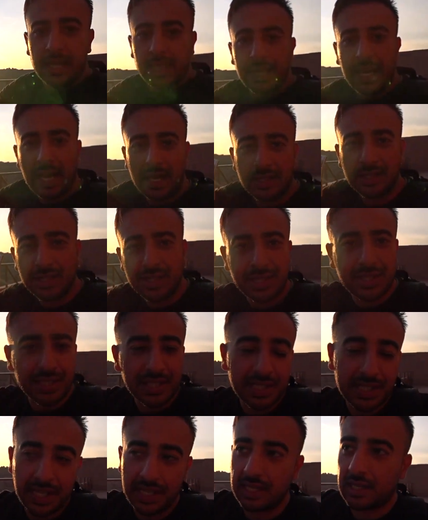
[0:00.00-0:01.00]
Yeah, and
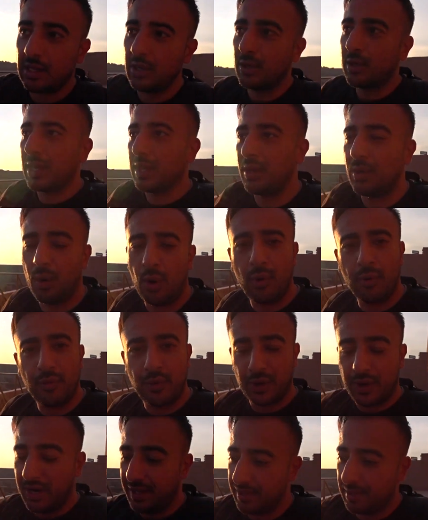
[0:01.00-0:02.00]
just like looking
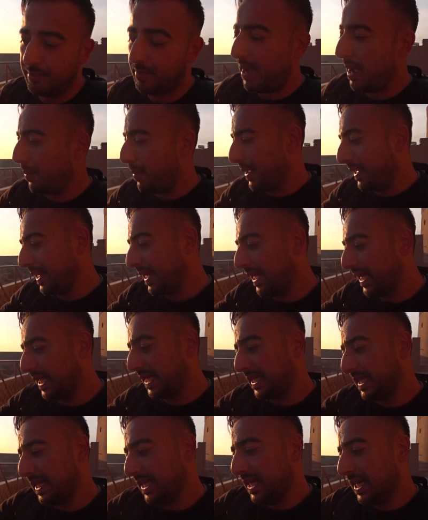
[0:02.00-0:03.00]
over at the map
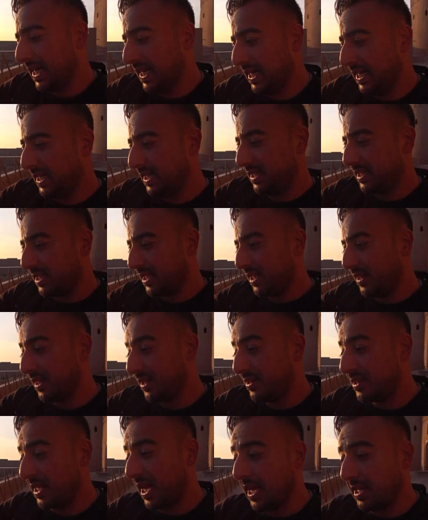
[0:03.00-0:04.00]
again, and
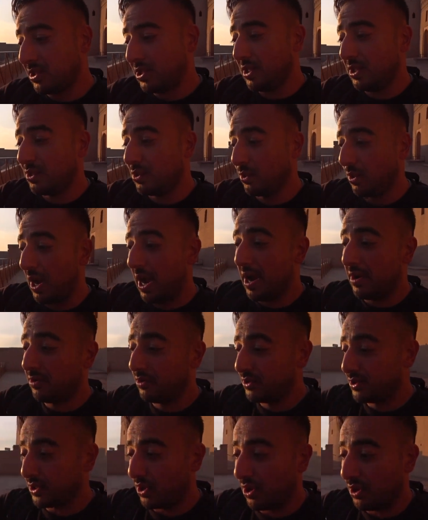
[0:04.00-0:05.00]
there's actually two
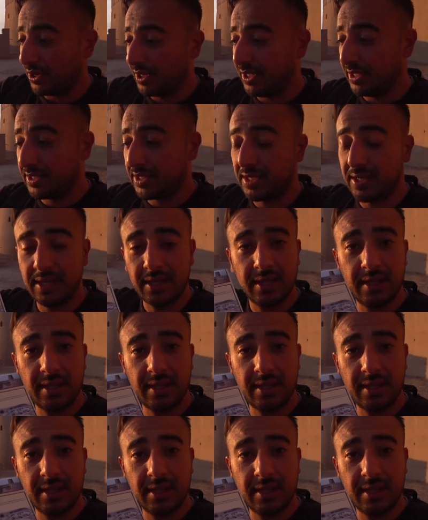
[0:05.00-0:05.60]
arrows on it,